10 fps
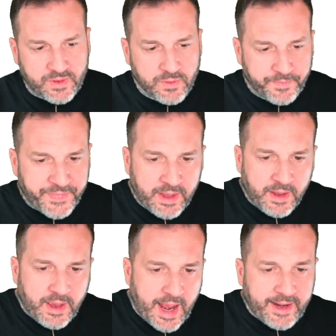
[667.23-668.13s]
Cool.
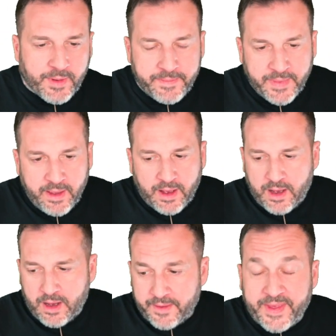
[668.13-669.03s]
Anyway,
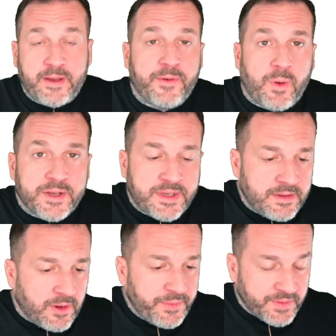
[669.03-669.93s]
uh, thank you for
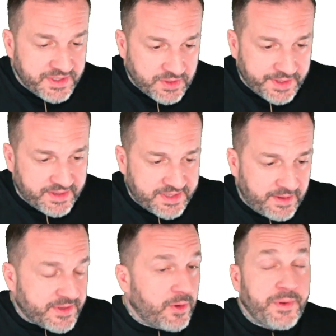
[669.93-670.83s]
watching. I hope you enjoyed
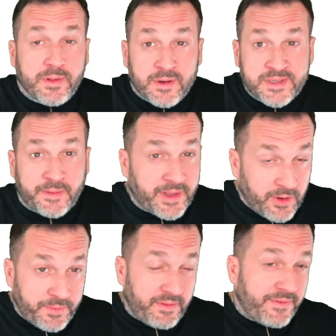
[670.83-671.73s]
yourselves. I hope you learned something.
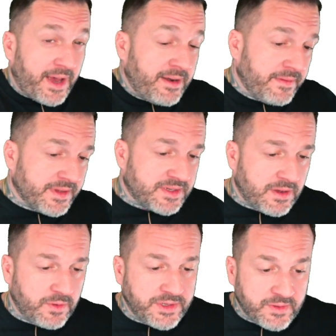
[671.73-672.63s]
I hope you find this
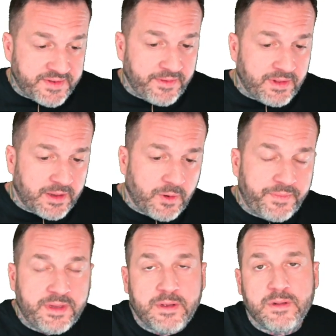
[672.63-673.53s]
code useful. I
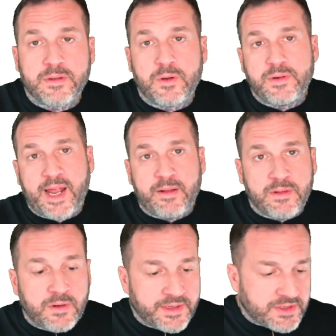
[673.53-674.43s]
hope that you'll go
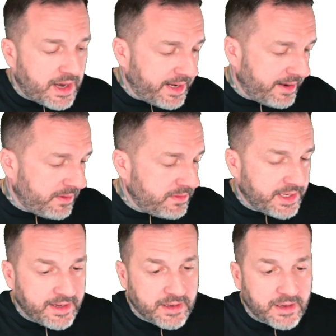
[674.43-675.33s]
download it, try it out,
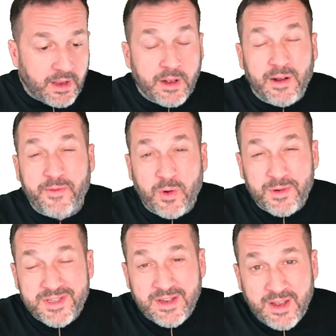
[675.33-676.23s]
and uh, of
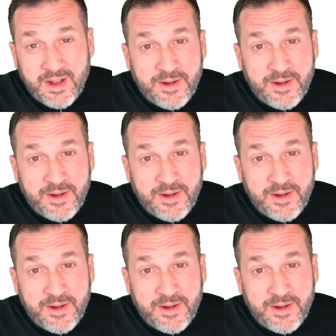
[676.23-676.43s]
course,